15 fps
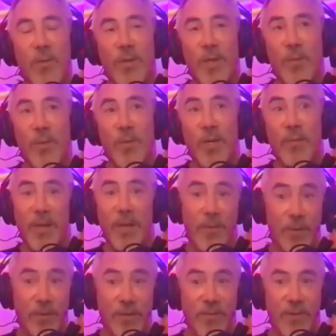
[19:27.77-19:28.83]
number one, my
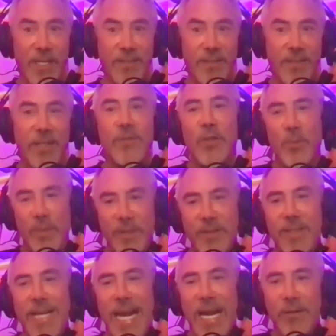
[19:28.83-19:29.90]
first advice is you're
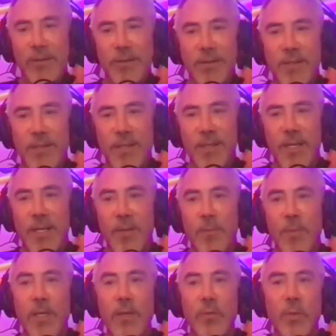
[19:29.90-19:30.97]
missing out.
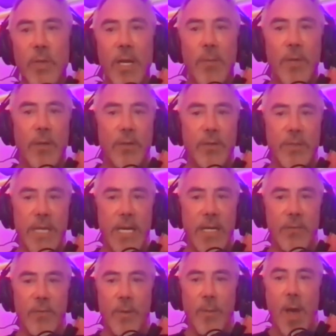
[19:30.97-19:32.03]
Because what I'm
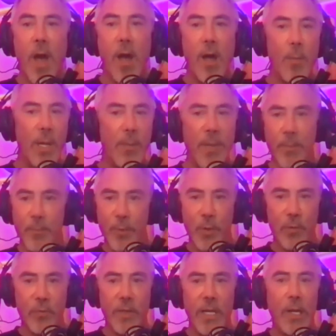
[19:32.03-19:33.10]
understanding from all my pet
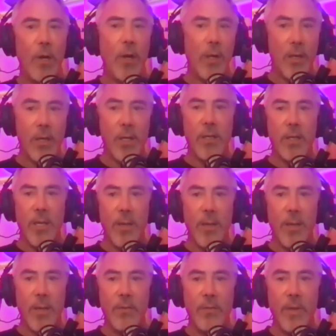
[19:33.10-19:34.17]
pros that are on
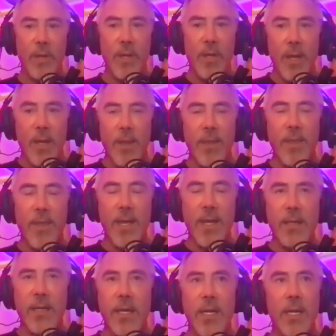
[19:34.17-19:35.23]
Clubhouse,
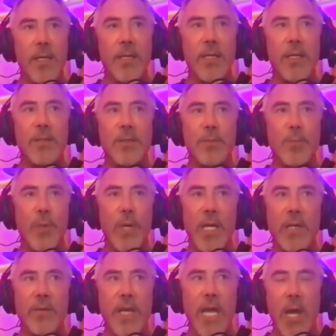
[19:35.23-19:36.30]
they can't
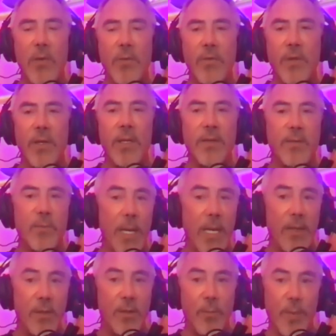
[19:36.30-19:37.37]
express how to
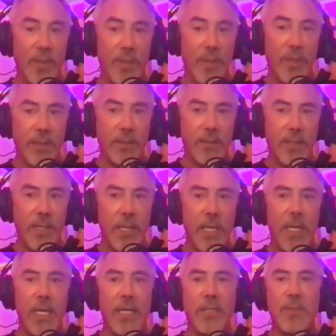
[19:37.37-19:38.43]
expand their business,
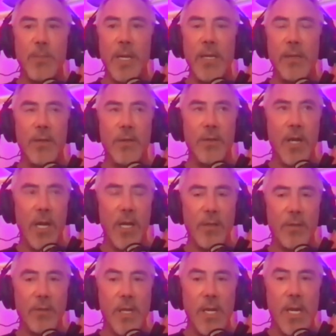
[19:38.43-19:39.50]
expand their
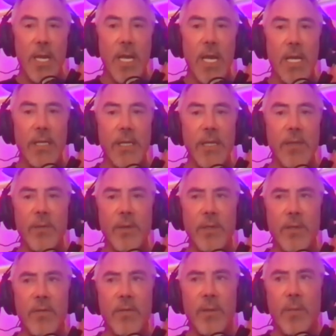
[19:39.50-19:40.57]
knowledge, and even
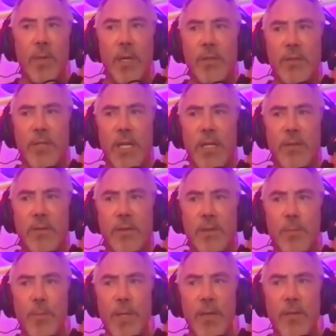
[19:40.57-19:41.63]
give them a chance
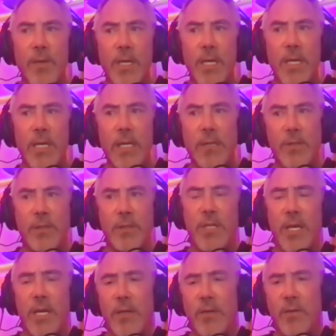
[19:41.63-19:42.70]
to pivot and actually
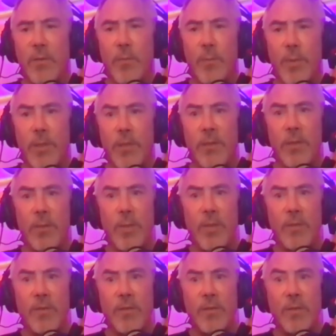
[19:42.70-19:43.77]
change their
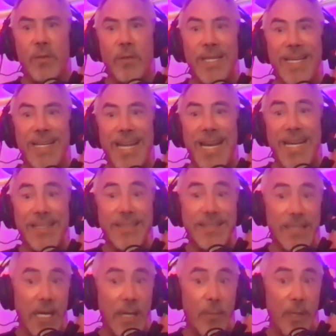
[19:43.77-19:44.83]
business to
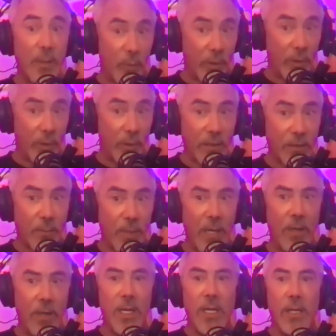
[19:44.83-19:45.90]
today's time, like we talked
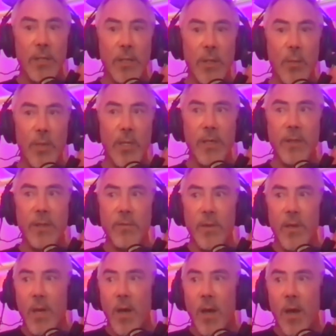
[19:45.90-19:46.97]
about.
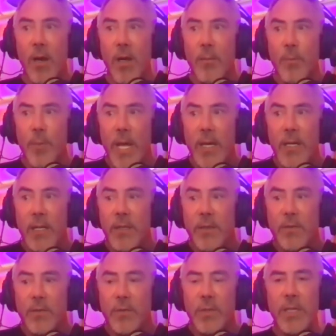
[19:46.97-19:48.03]
Because our pet
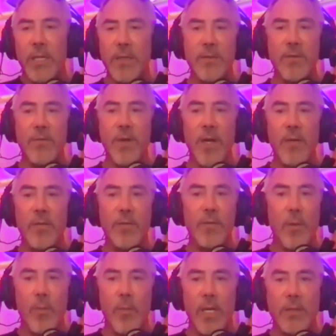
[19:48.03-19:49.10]
industry has evolved
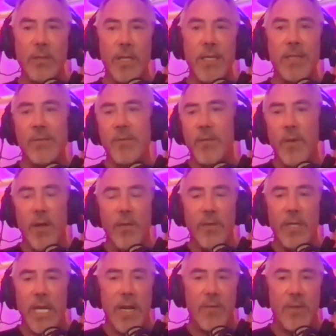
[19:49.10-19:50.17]
so much and it's
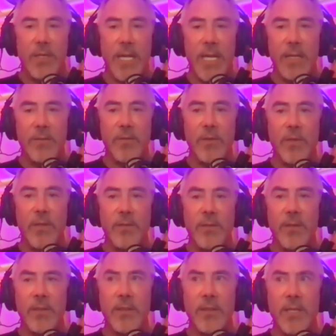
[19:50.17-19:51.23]
evolving every day. So this
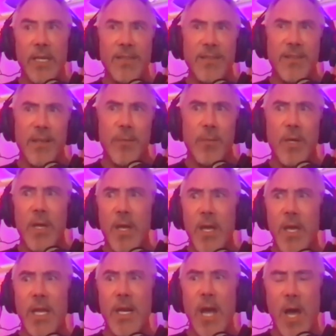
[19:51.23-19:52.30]
gets them
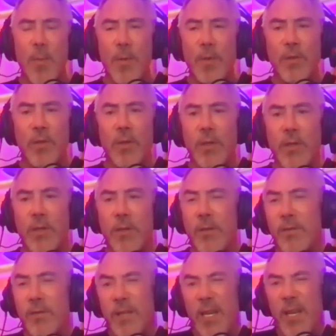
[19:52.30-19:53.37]
an opportunity
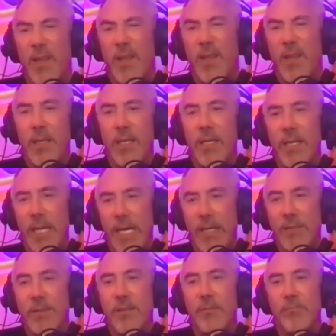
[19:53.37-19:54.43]
to stay on that leading
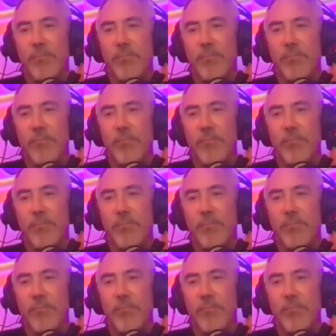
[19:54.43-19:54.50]
edge.